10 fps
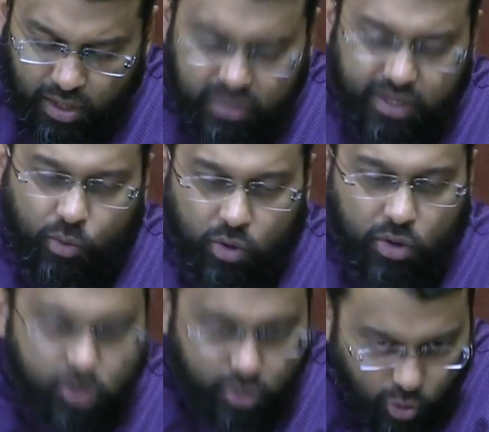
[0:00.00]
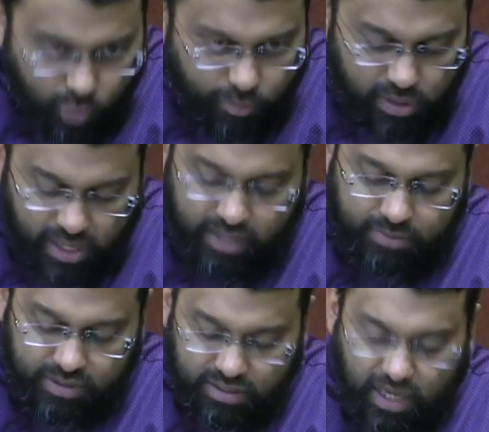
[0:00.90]
they were noble
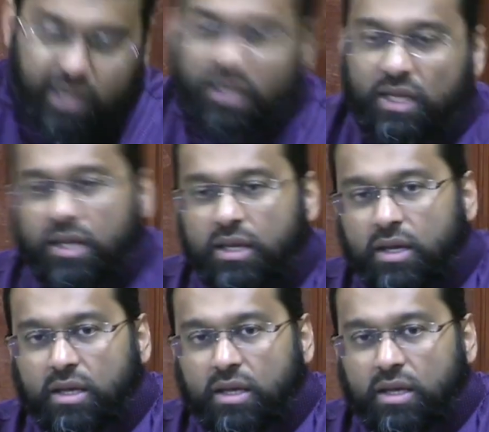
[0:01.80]
enemies, i.e.,